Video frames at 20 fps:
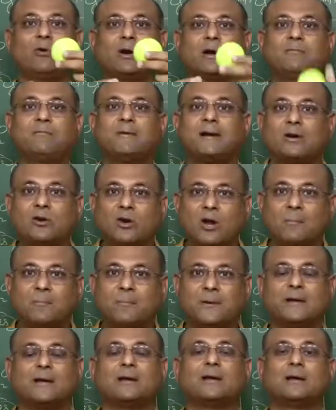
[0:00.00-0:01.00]
What if I
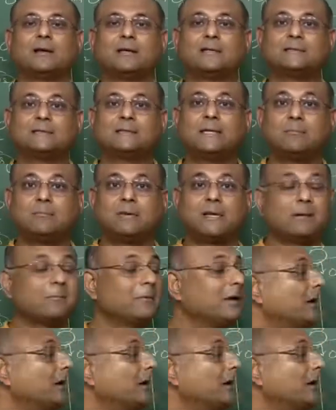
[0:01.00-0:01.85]
drop it? Same time.